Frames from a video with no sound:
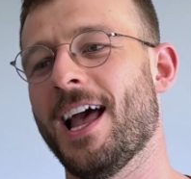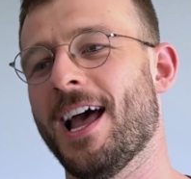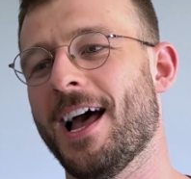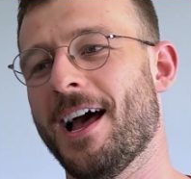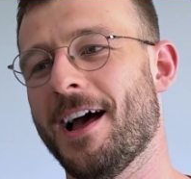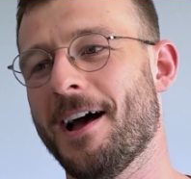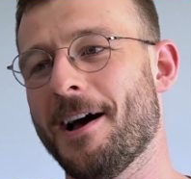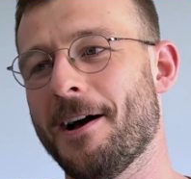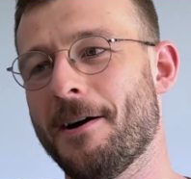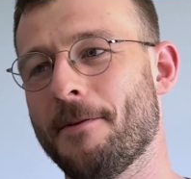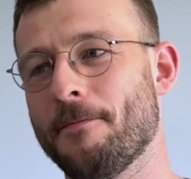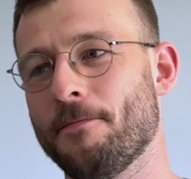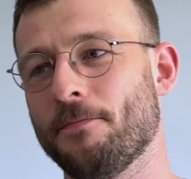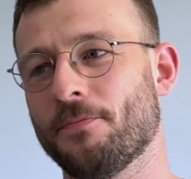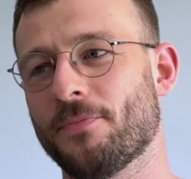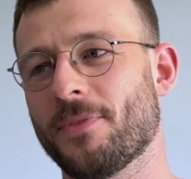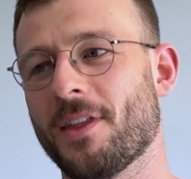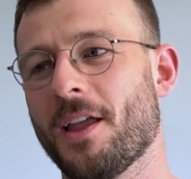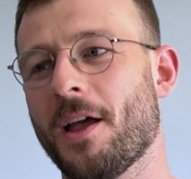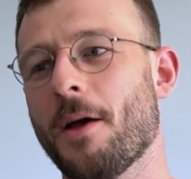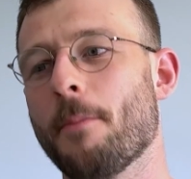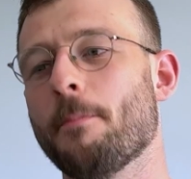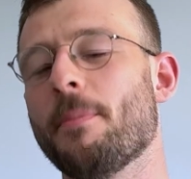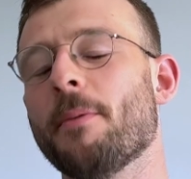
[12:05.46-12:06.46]

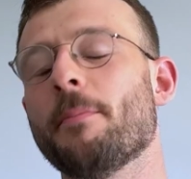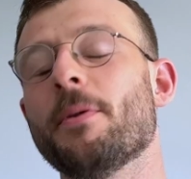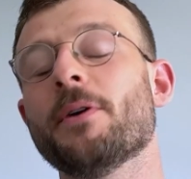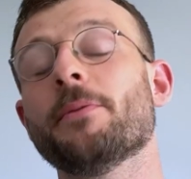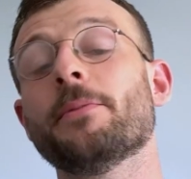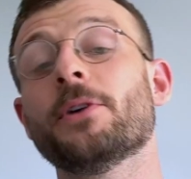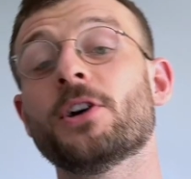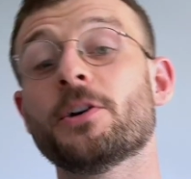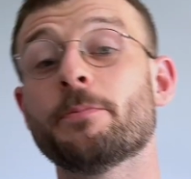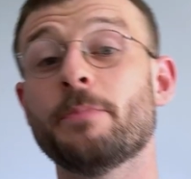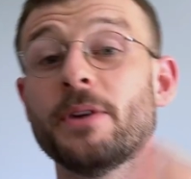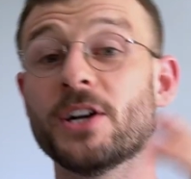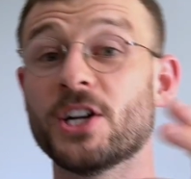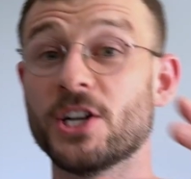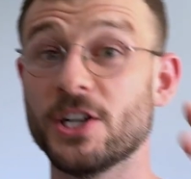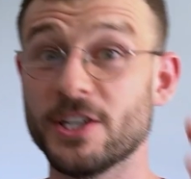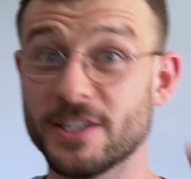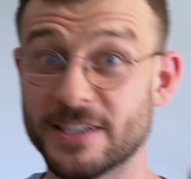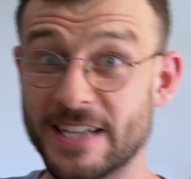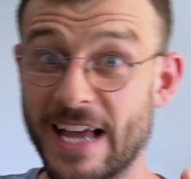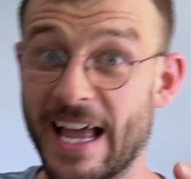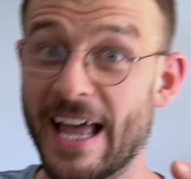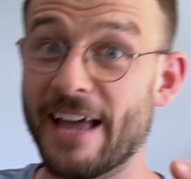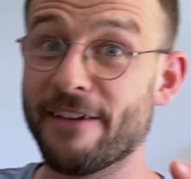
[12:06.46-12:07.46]
But
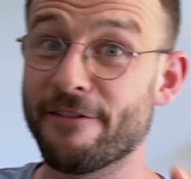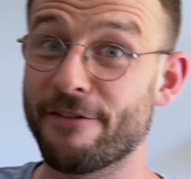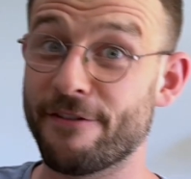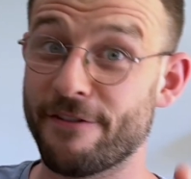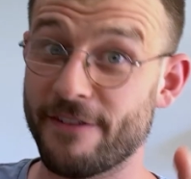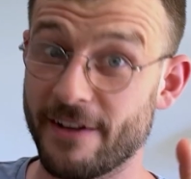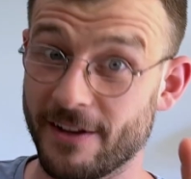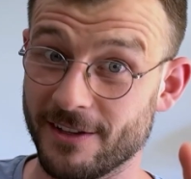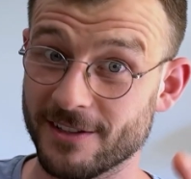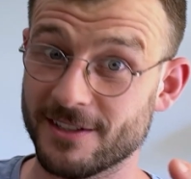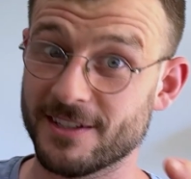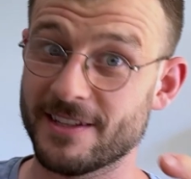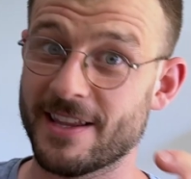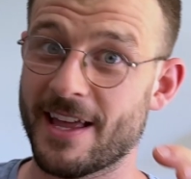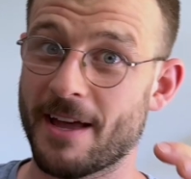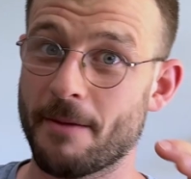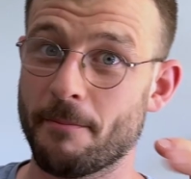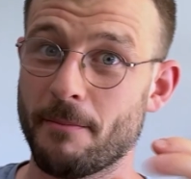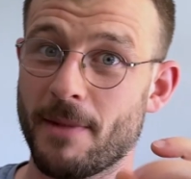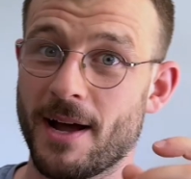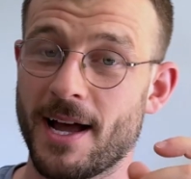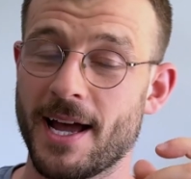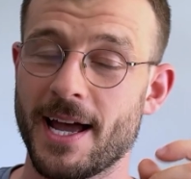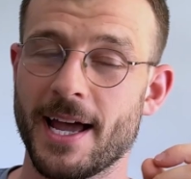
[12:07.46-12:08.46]
because I have felt that
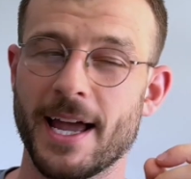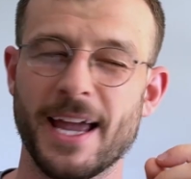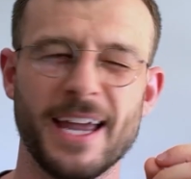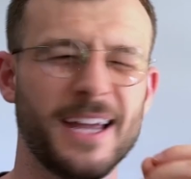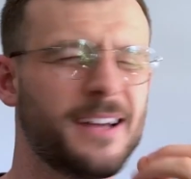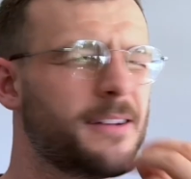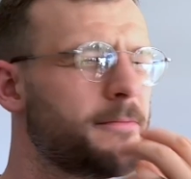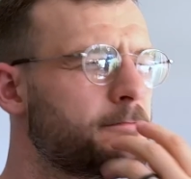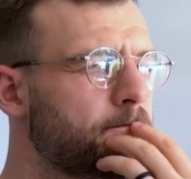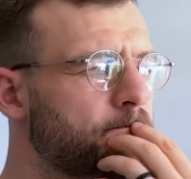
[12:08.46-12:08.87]
I